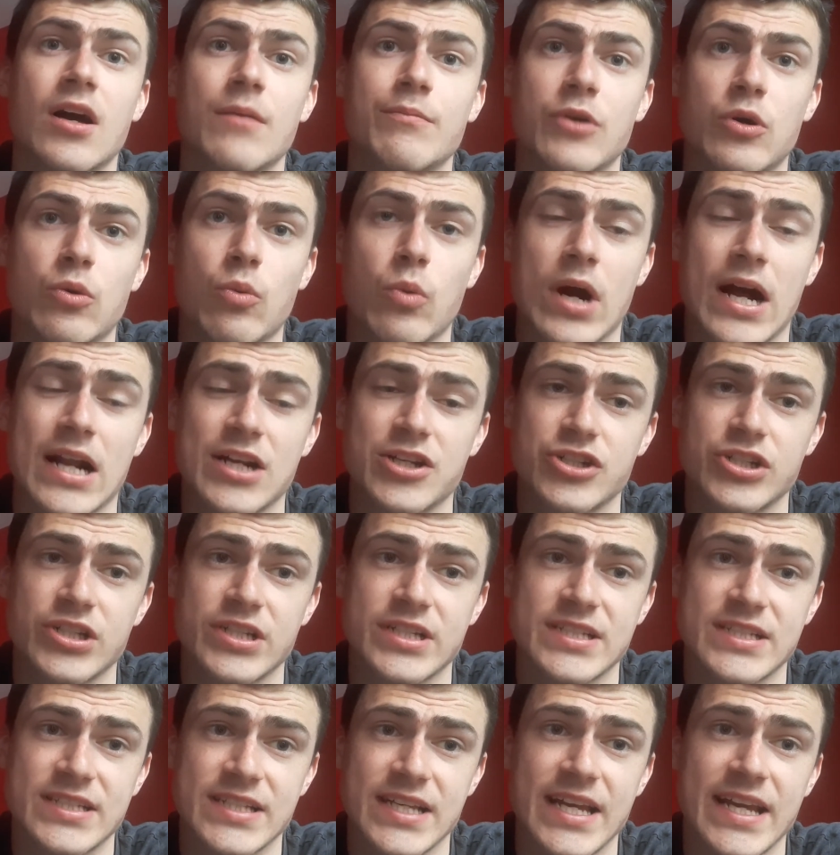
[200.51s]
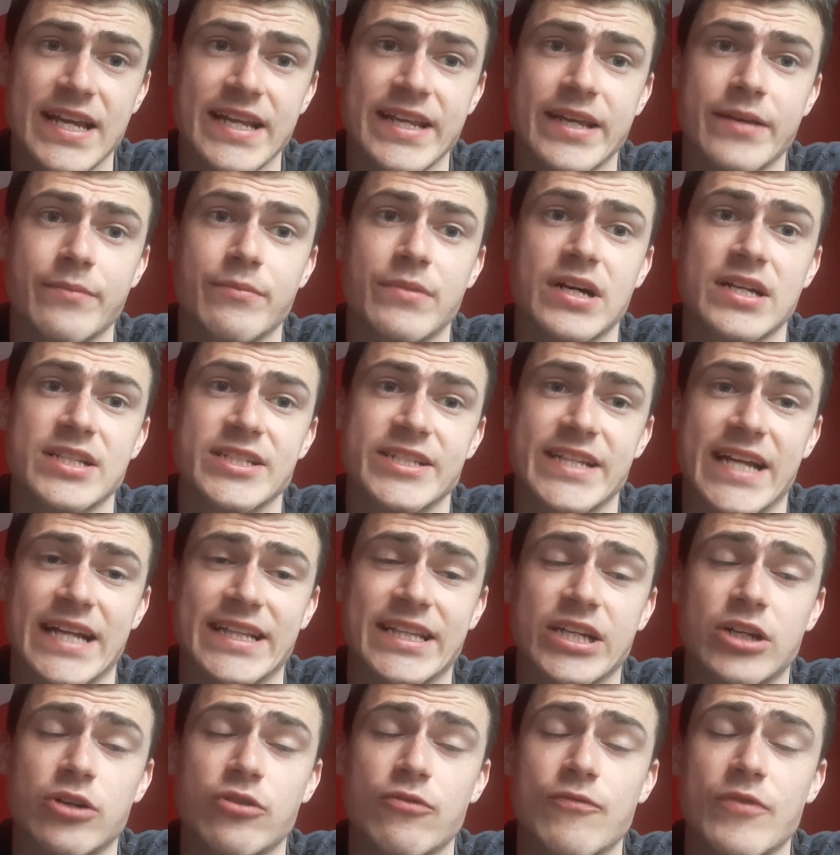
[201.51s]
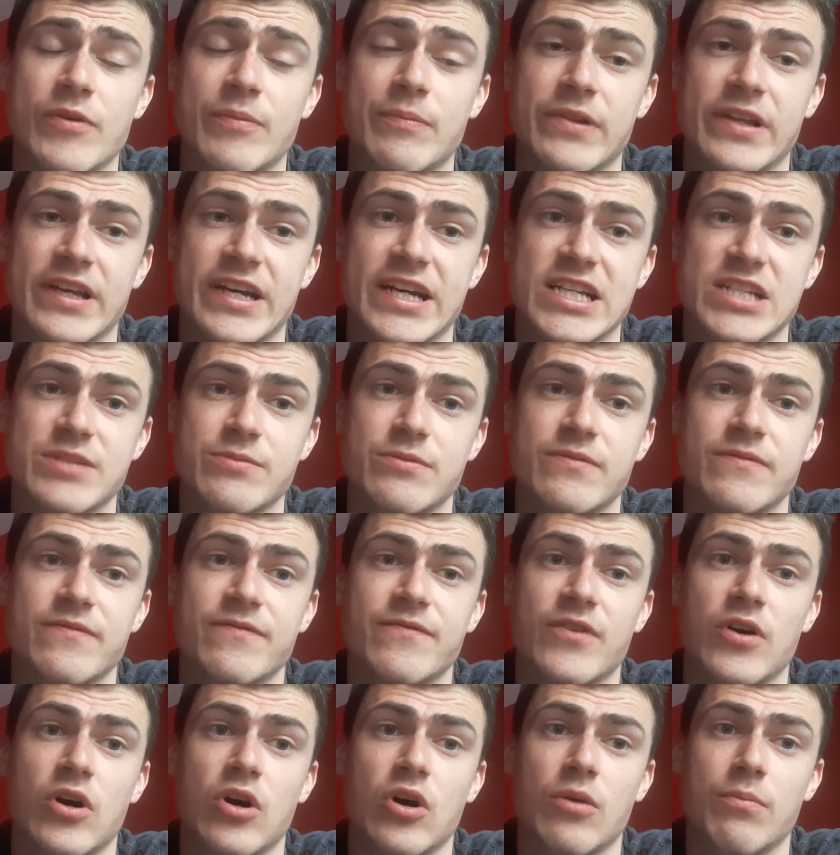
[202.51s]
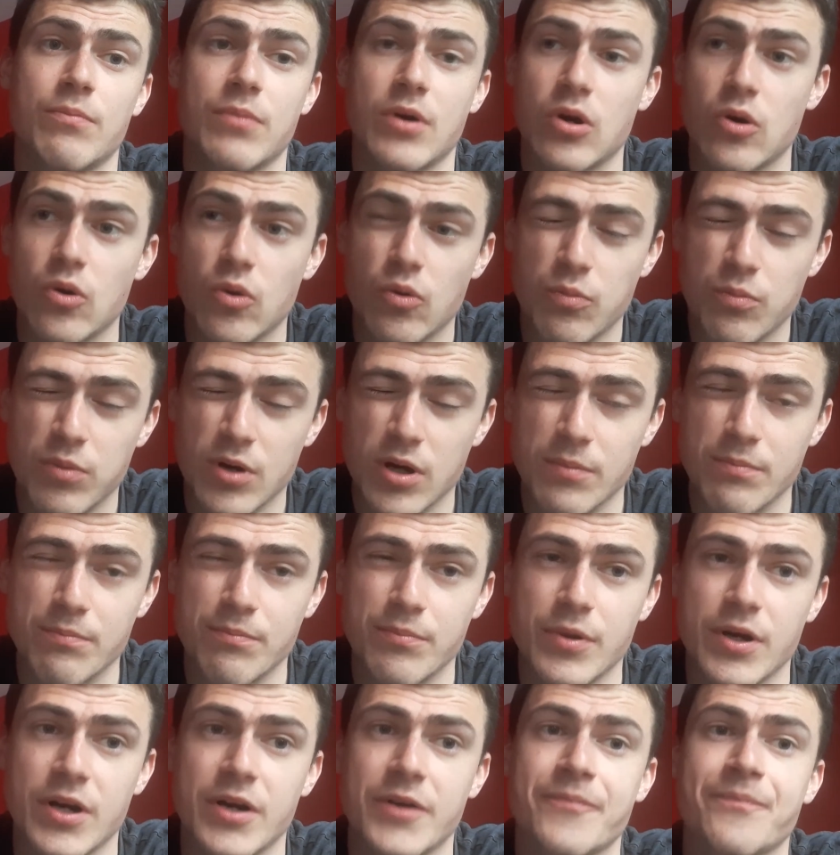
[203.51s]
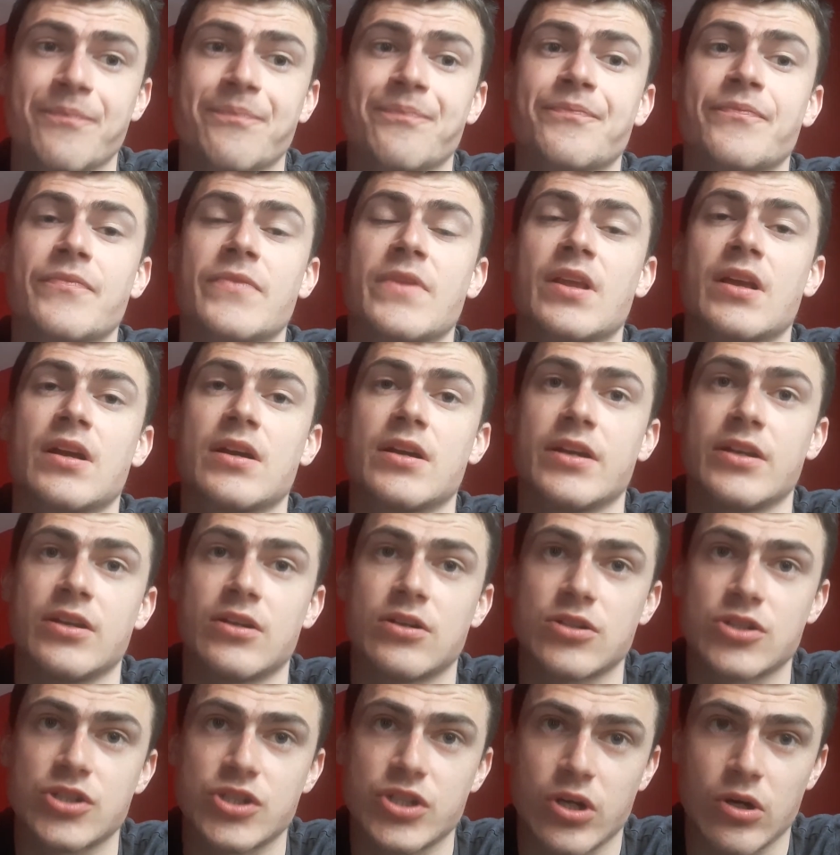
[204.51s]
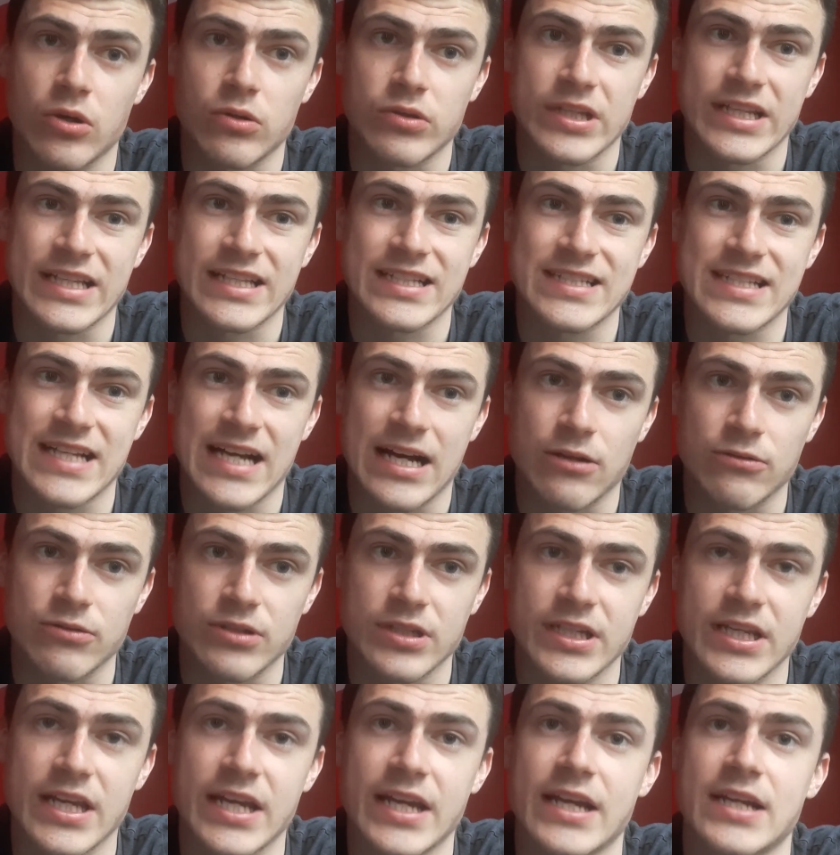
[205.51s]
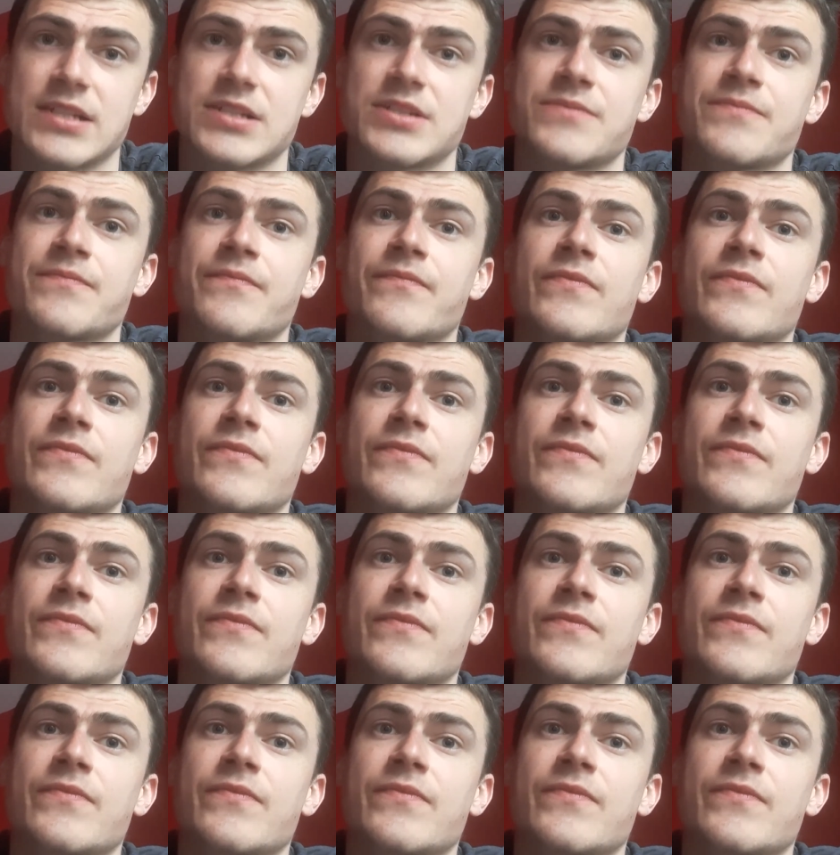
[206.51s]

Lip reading: But we're actually seeing him as an adequate replacement for Paul Pogba, you know, Saul Niguez.